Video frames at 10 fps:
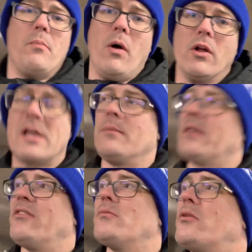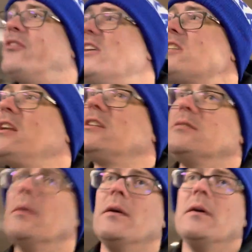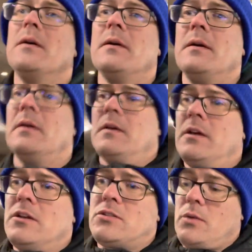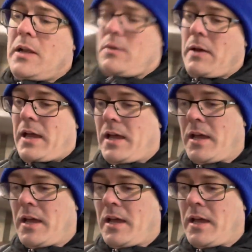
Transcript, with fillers: ball game, different professionalism. So anyway,